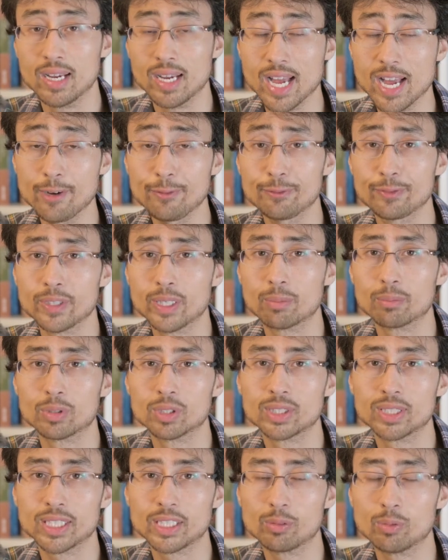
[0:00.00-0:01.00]
f
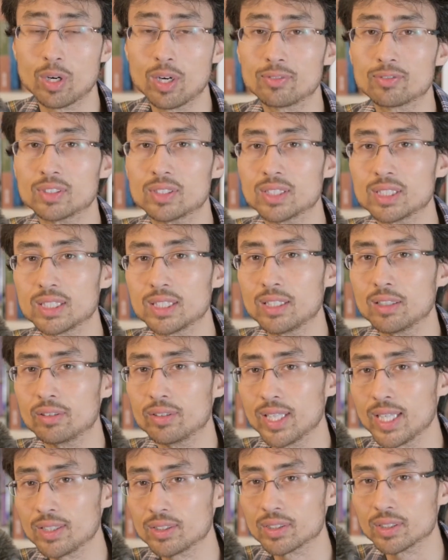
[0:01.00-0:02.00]
numbers that you often see on
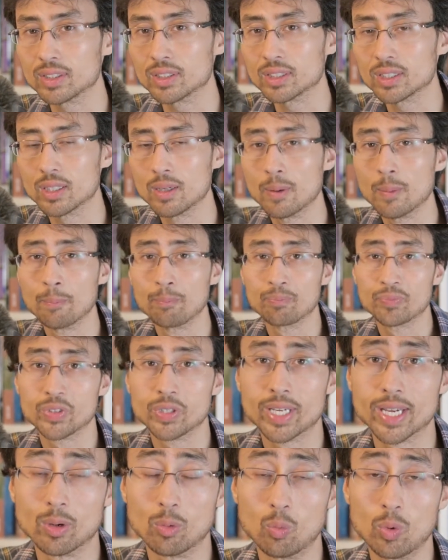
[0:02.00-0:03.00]
lenses. You
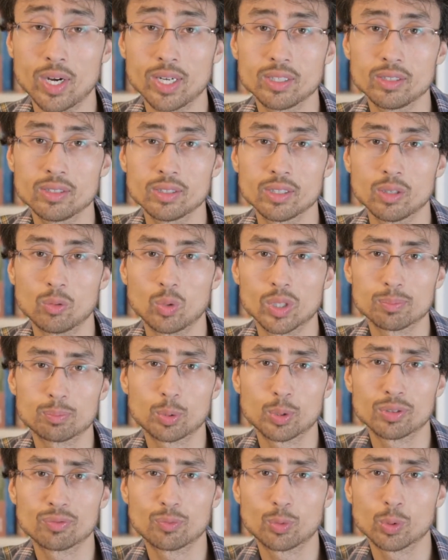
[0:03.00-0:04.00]
get 1,
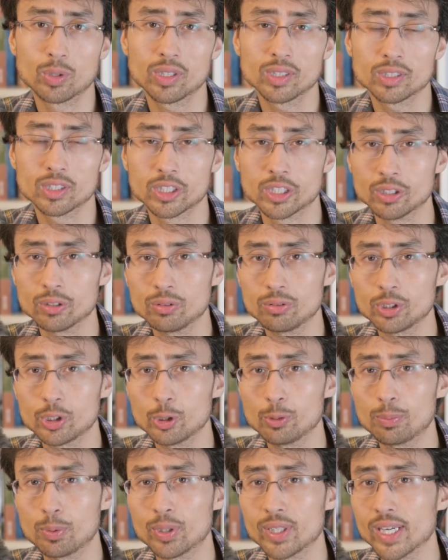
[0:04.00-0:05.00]
1.4, 2,
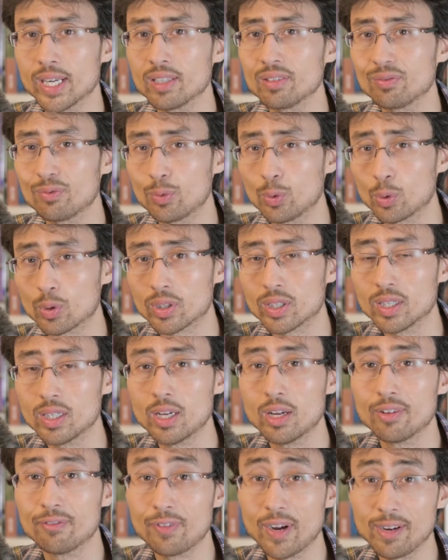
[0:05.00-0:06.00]
2.8, 4,
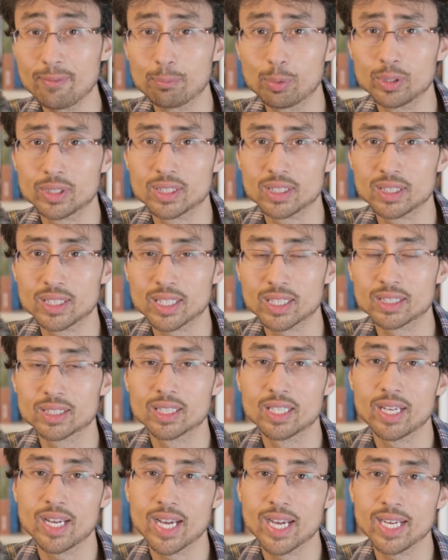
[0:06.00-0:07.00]
5.6,
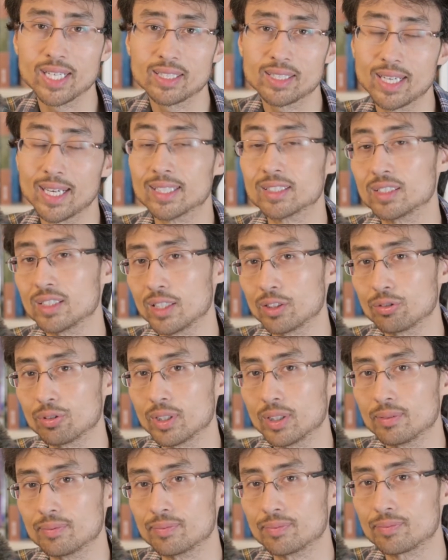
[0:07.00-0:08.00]
8, etc.